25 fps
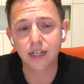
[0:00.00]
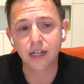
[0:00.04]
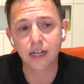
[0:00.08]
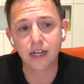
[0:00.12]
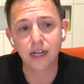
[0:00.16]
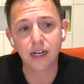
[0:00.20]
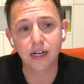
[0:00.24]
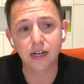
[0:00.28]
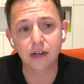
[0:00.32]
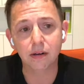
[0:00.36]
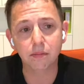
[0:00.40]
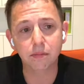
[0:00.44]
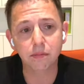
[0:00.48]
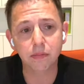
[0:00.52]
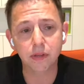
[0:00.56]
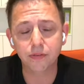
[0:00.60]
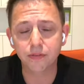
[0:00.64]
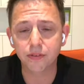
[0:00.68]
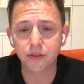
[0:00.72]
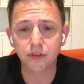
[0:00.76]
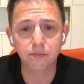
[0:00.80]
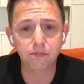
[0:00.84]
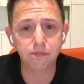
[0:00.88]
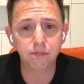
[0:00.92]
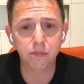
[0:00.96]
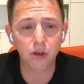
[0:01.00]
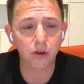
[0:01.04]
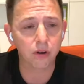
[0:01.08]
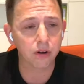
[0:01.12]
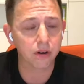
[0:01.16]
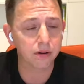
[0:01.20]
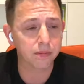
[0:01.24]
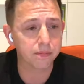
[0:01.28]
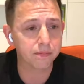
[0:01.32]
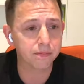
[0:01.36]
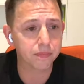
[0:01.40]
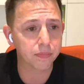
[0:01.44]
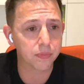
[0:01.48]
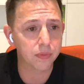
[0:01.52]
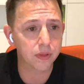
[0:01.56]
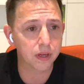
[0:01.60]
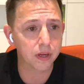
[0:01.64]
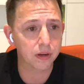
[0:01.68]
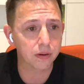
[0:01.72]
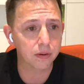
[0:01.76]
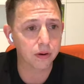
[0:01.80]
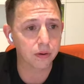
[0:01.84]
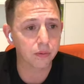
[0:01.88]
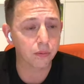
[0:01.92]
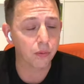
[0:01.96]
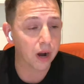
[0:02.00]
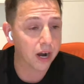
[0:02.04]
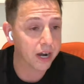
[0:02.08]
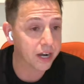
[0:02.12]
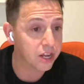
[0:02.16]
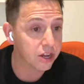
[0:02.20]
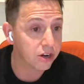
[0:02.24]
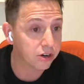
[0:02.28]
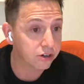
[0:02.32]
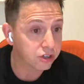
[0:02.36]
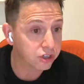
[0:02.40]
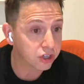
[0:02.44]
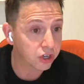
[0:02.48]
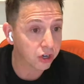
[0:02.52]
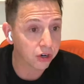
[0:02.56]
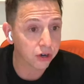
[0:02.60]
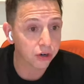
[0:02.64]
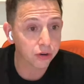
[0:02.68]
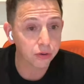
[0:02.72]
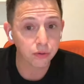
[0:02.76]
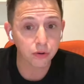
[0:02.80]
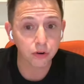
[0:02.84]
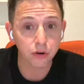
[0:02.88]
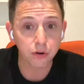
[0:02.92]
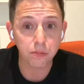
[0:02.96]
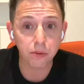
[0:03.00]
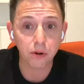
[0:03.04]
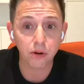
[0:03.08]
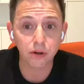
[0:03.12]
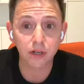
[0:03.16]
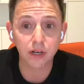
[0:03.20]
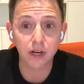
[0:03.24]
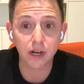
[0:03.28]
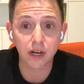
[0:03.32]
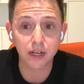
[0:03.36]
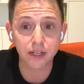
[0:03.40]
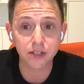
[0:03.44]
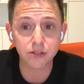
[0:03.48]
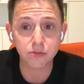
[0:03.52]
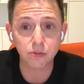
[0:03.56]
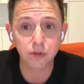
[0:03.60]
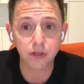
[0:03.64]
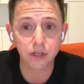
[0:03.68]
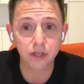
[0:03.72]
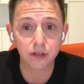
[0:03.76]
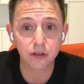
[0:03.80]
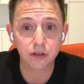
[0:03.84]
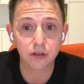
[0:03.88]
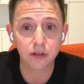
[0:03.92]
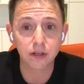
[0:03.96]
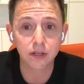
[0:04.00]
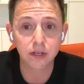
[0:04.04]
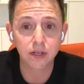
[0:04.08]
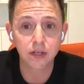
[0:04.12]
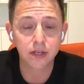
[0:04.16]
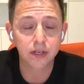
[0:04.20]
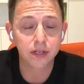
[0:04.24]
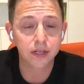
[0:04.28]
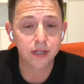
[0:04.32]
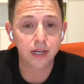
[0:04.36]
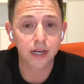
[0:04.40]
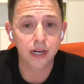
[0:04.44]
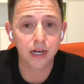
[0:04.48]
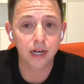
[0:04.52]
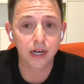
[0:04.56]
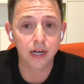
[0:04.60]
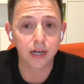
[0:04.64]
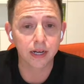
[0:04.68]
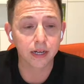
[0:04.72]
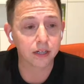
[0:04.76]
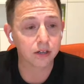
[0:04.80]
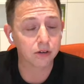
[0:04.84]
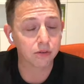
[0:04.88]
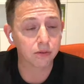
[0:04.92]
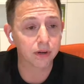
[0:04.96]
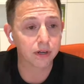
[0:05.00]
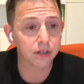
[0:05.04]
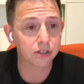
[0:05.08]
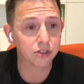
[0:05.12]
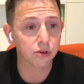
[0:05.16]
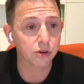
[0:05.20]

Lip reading: if you've got a radio show or a podcast where you're